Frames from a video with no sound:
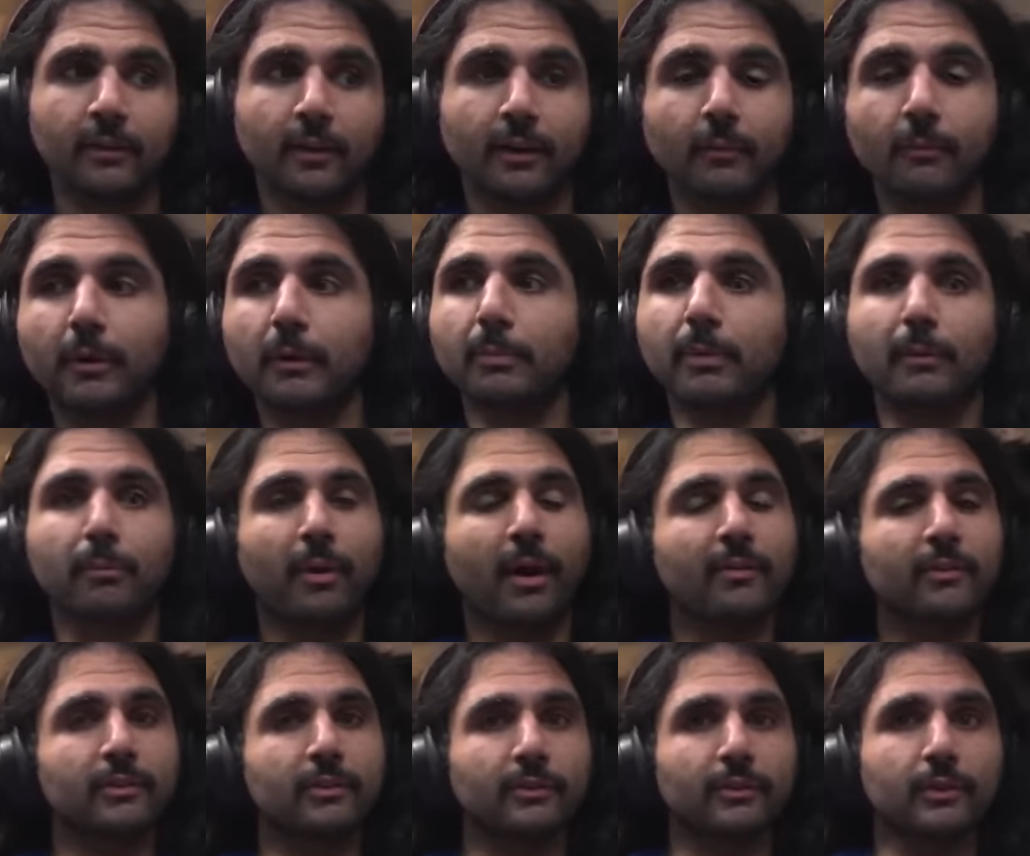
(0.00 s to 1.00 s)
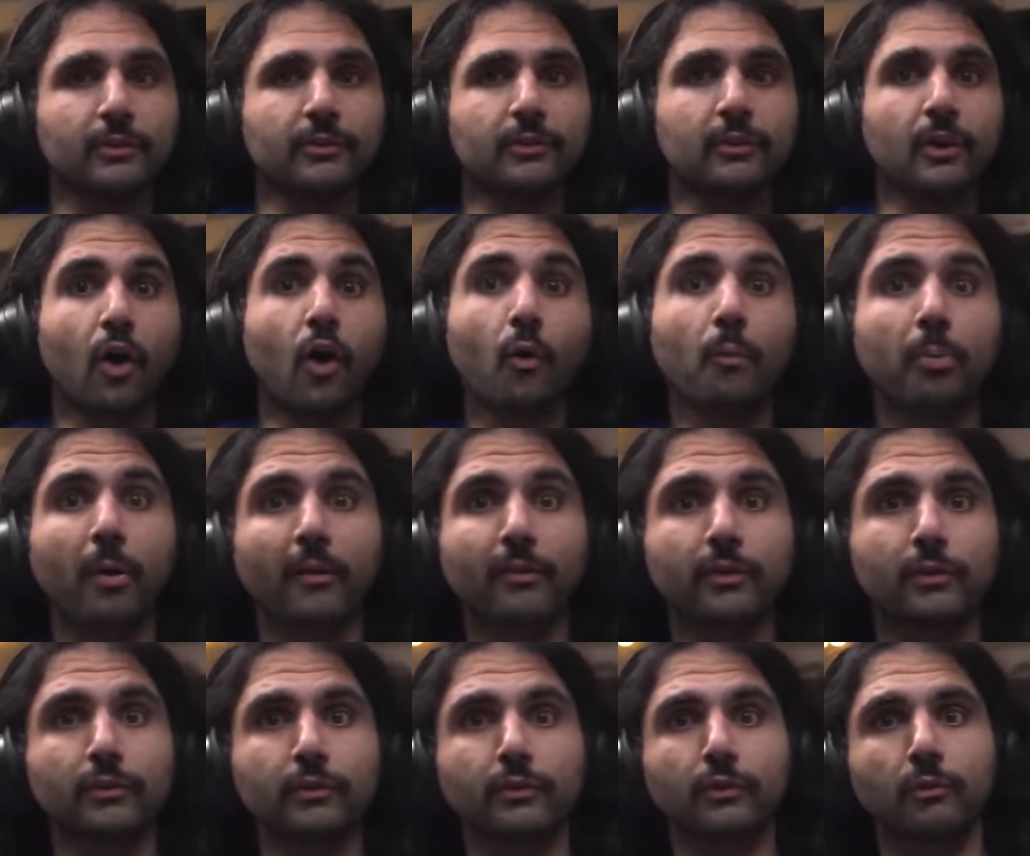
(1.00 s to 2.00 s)
I'm going to play private servers. Oh, private
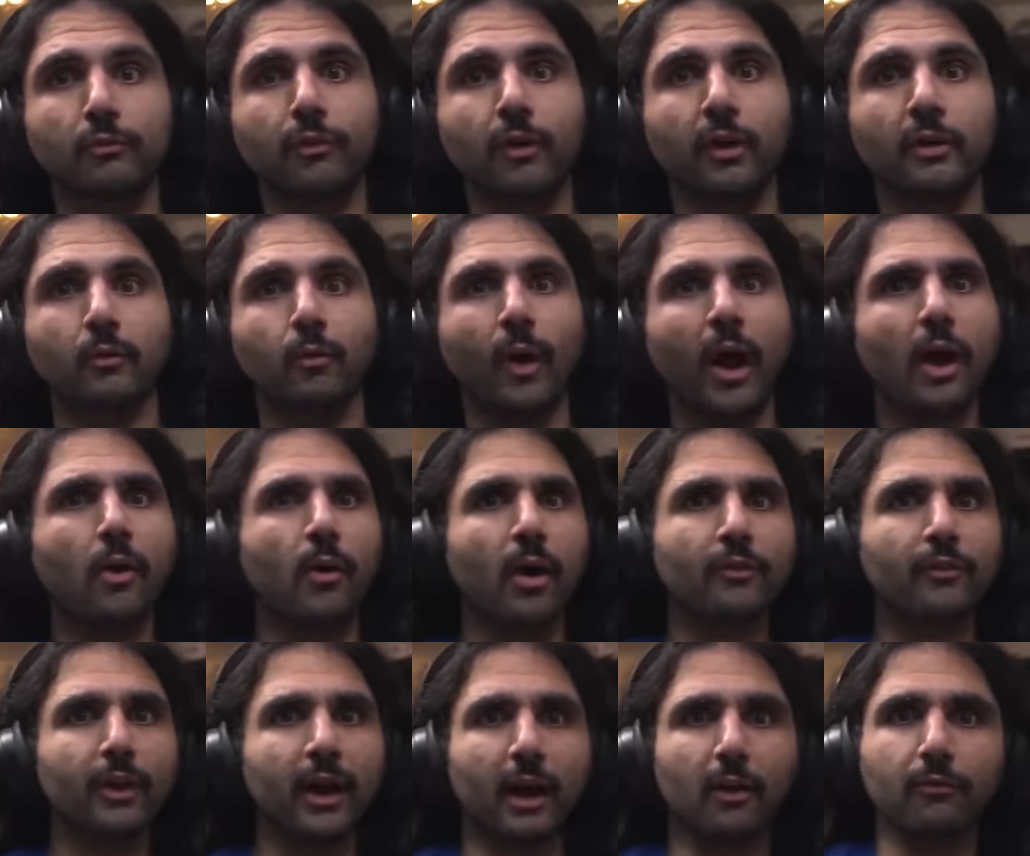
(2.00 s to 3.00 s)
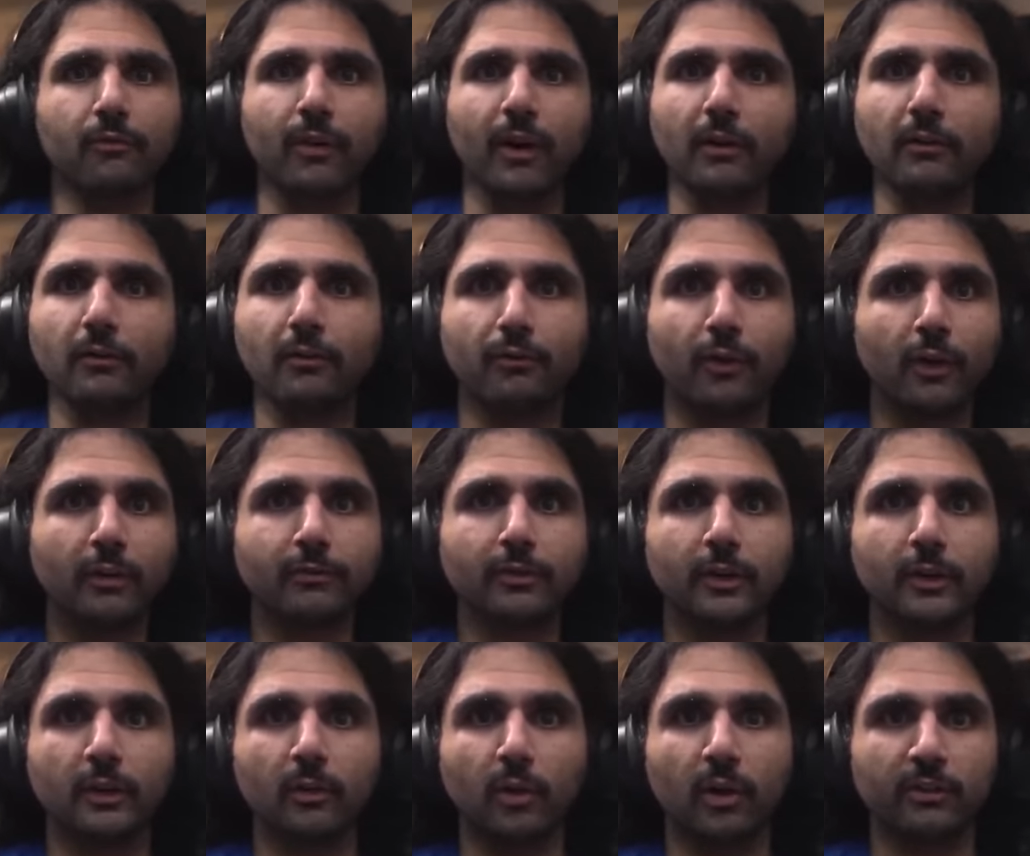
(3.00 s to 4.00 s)
servers are so fun. Wow, I forgot how fun, fun
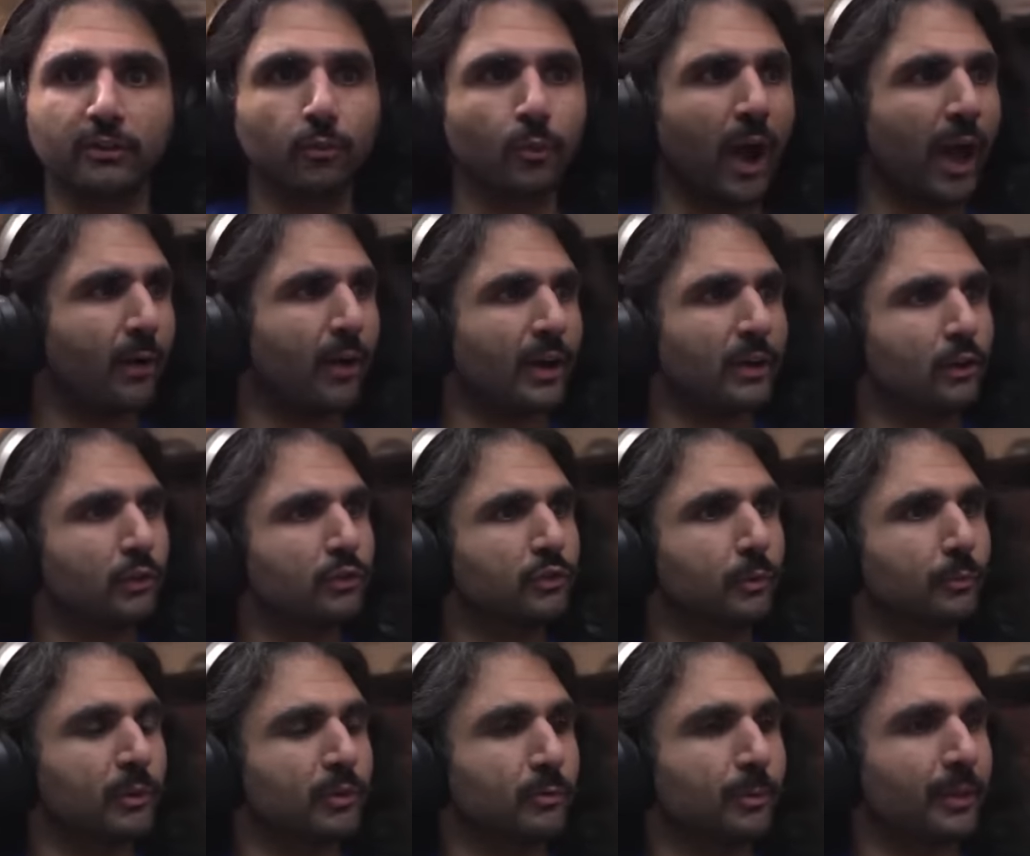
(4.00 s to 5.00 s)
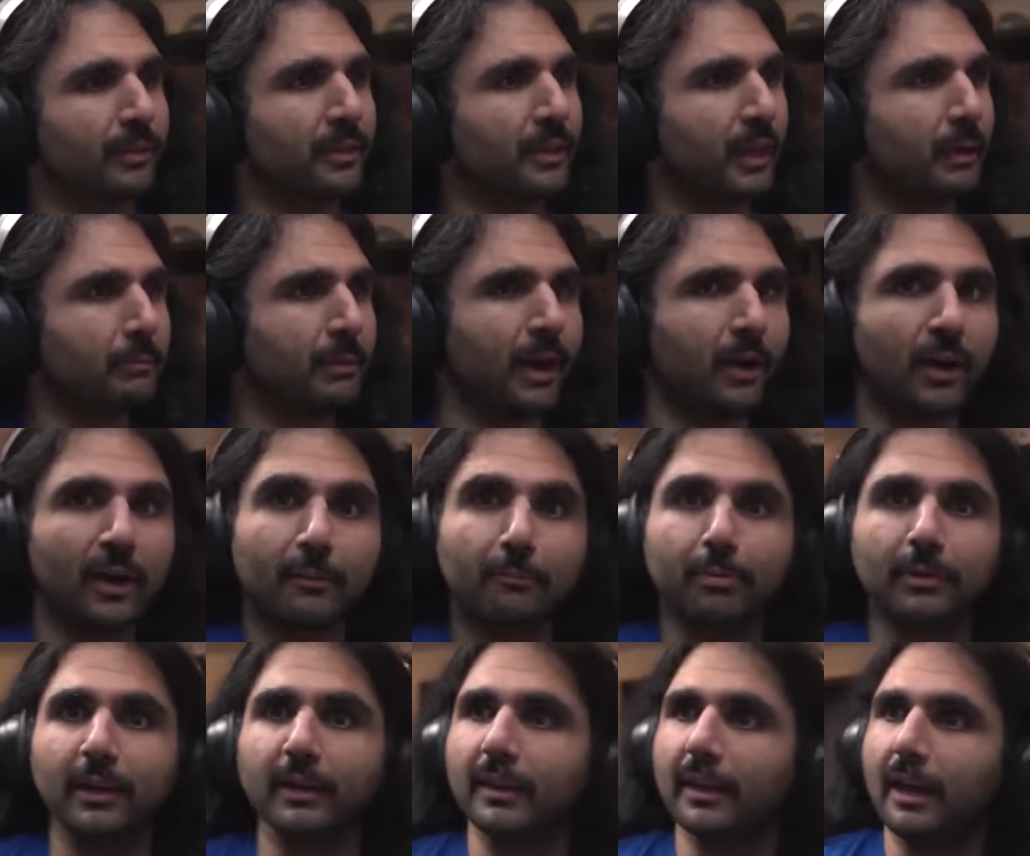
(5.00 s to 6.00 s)
vanilla was. Wow, I know so much about the game now. I can
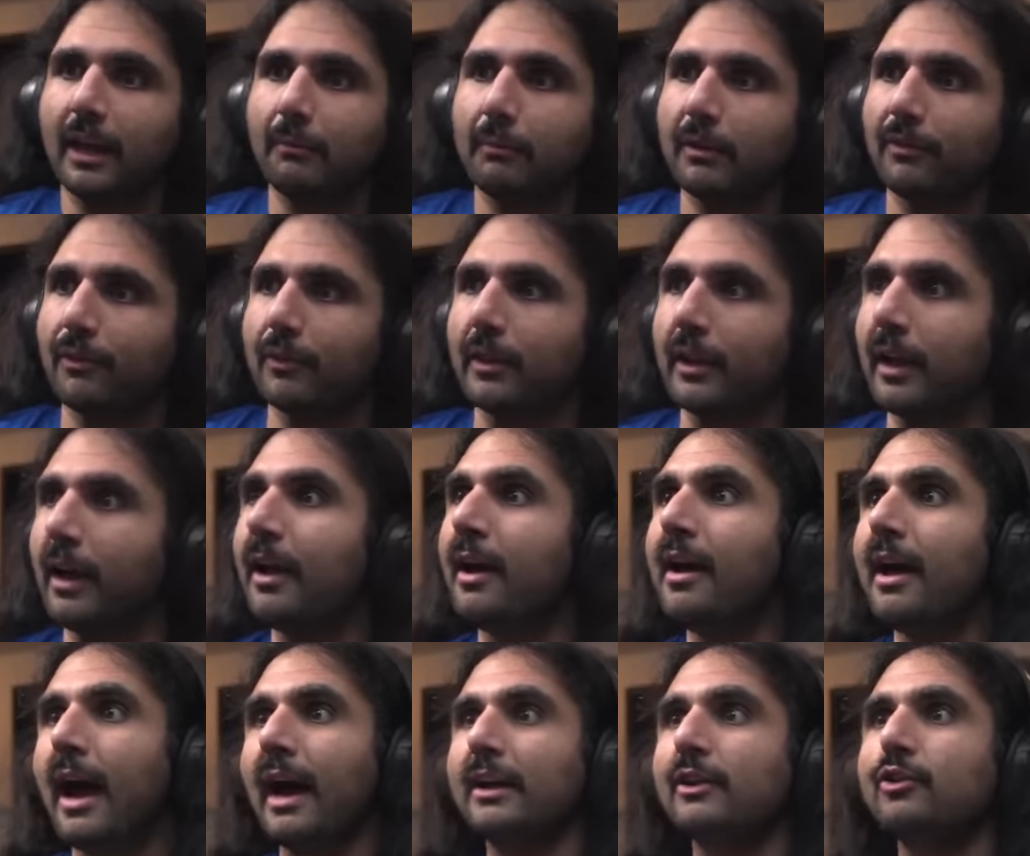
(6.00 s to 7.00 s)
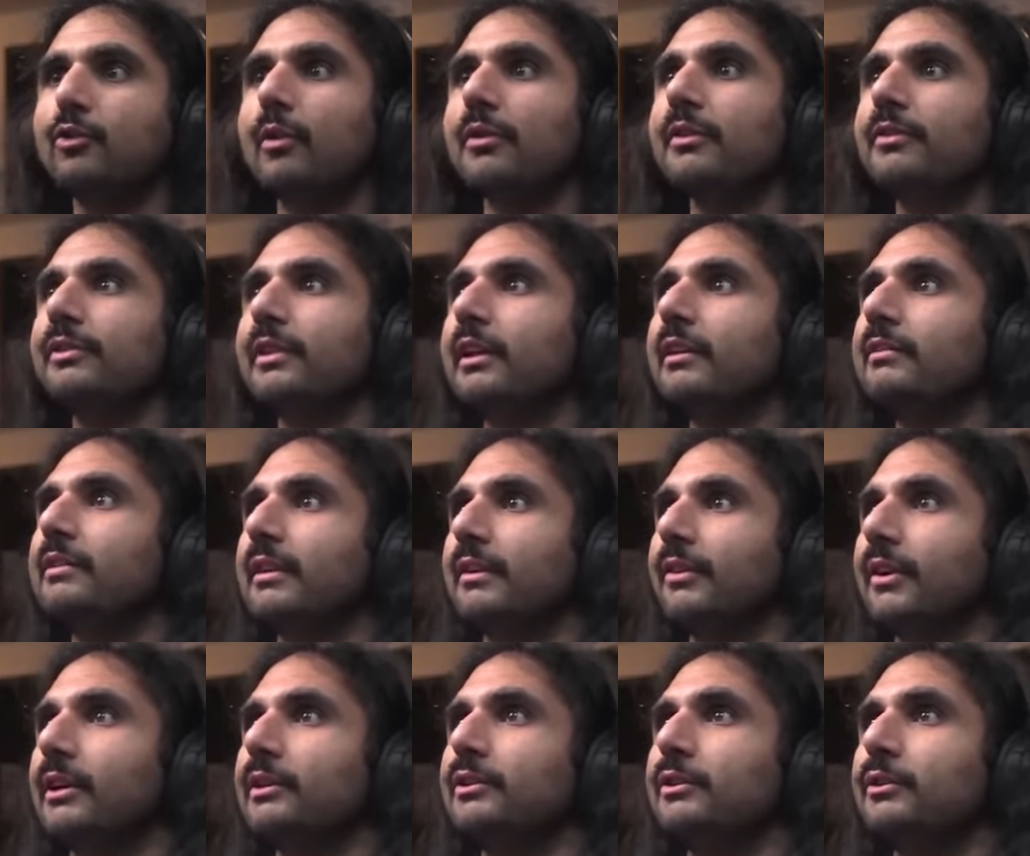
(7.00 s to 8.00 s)
play the game differently. I can do all these things I never
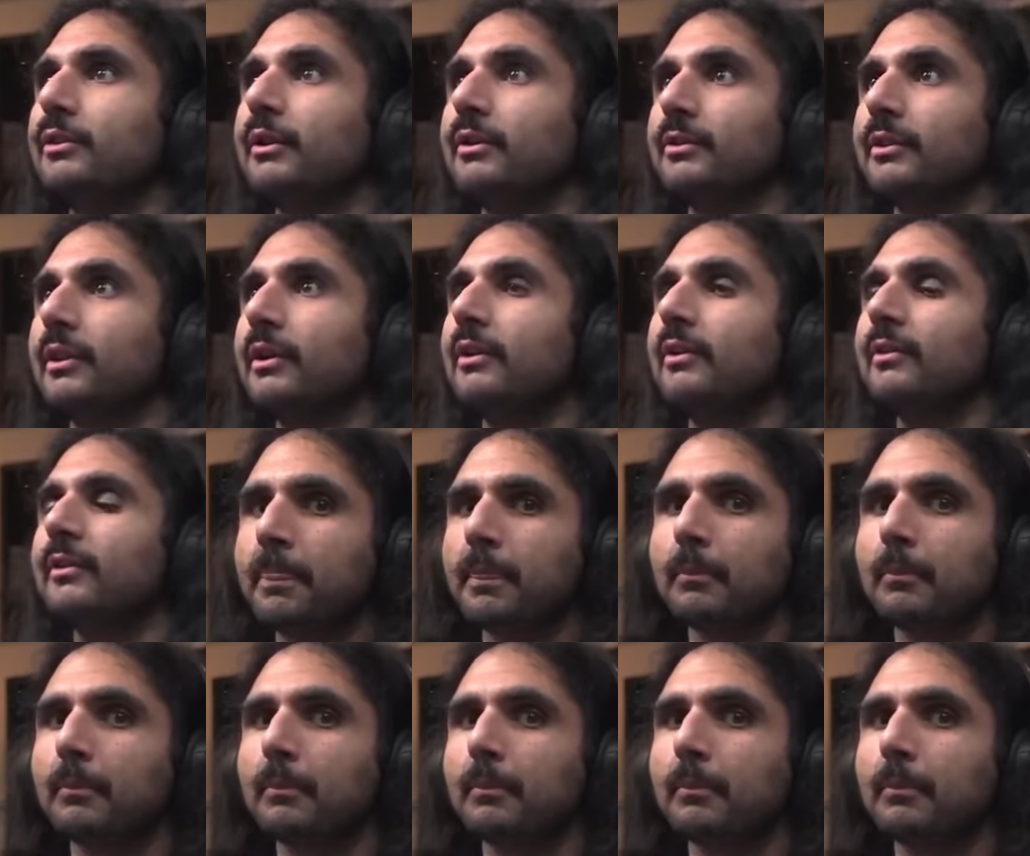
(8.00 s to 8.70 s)
got to do years ago.